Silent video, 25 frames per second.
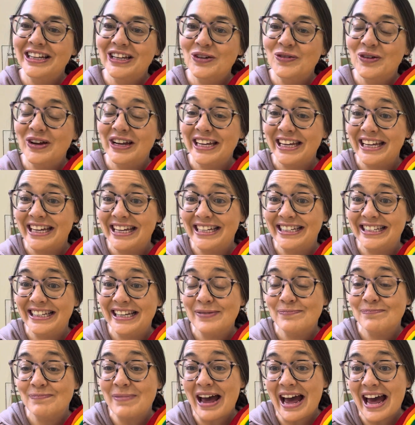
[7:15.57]
quick,
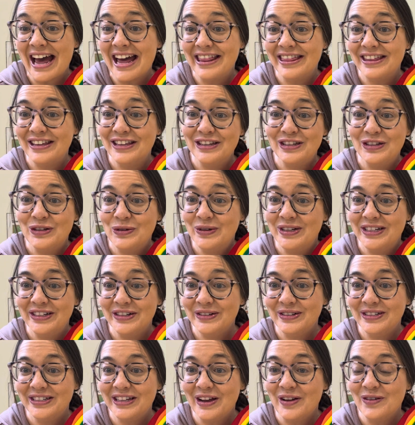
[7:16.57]
easy math,
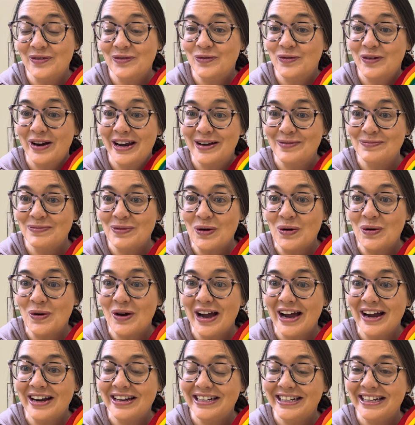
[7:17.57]
do-it-yourself rainbow
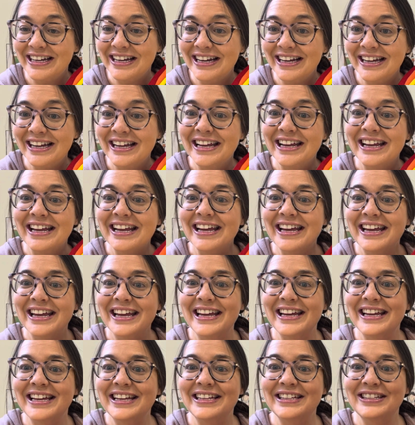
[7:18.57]
idea
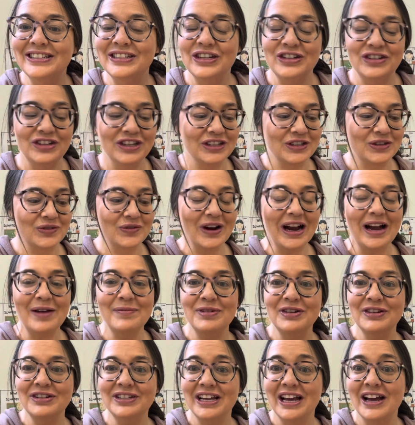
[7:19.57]
is to just grab
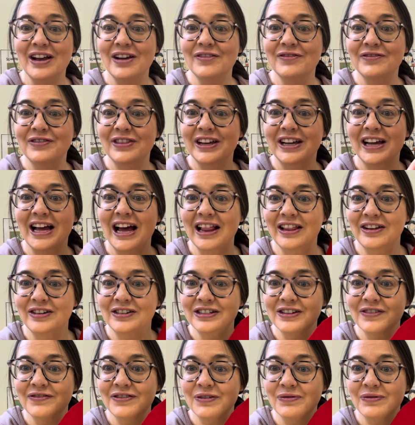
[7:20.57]
yourself the
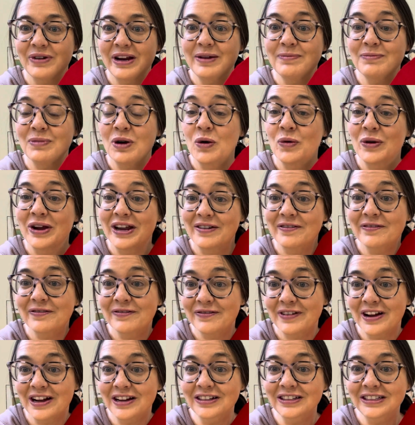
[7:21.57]
colors of the rainbow in
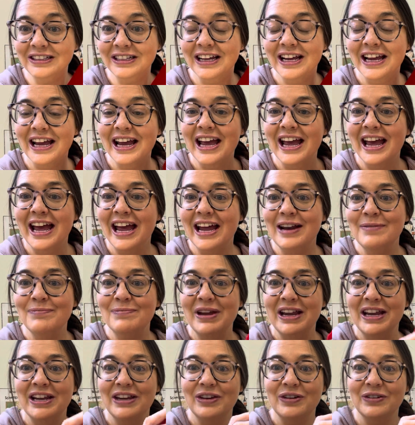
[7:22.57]
felt and
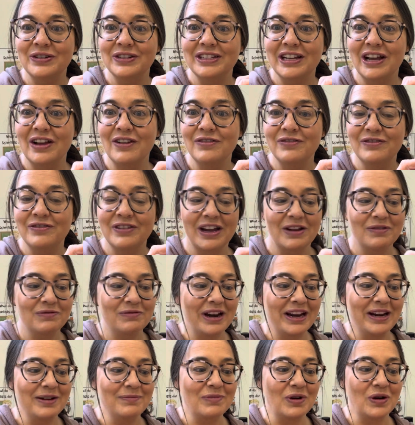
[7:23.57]
make yourself a
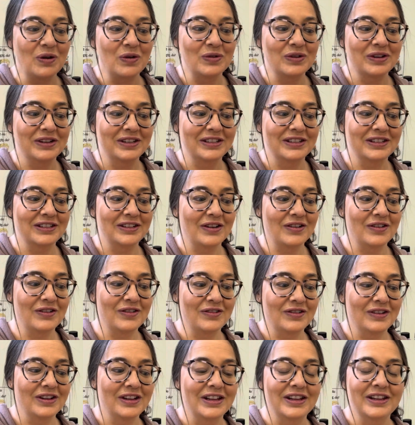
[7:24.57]
rainbow.
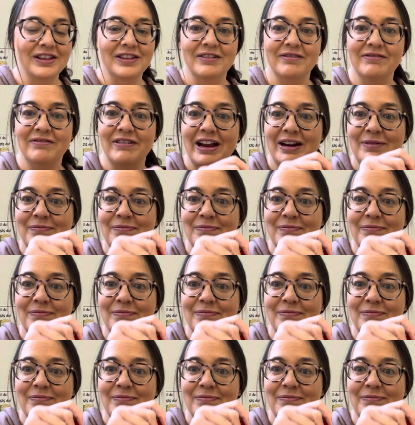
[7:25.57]
So the red